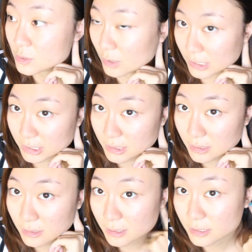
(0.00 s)
swollen.
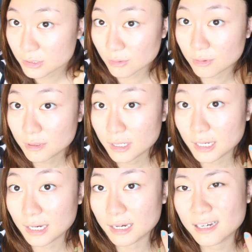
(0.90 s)
So
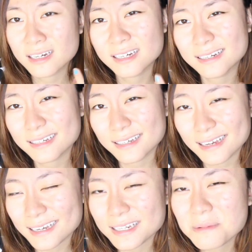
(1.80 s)

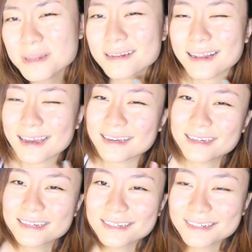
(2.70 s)
I mean, like,
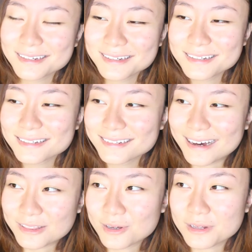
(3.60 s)

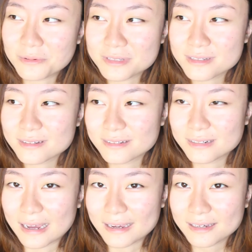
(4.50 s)
I thought it was
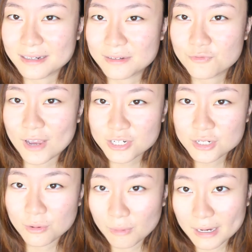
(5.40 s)
like an
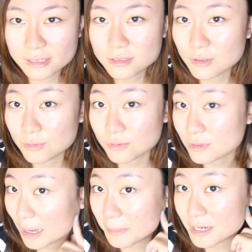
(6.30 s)
infection or what. So
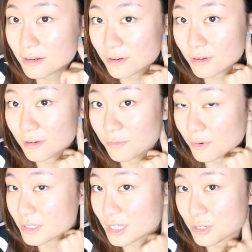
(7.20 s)
I mean, if you
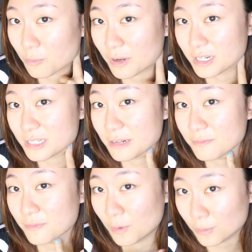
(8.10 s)
want to search on one of his
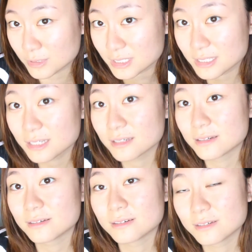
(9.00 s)
lymph nodes,
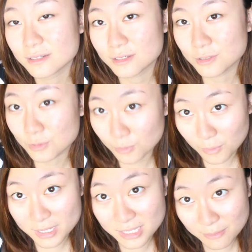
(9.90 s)
you don't know
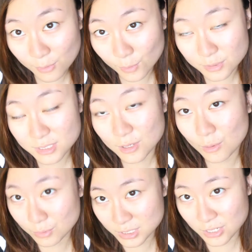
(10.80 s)
what lymph nodes,
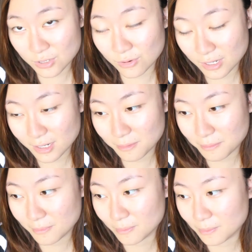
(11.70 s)
go search on it.
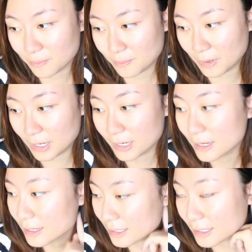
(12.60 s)
But
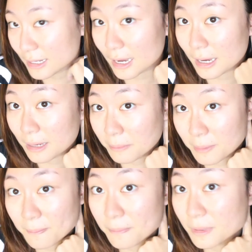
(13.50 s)
yeah, I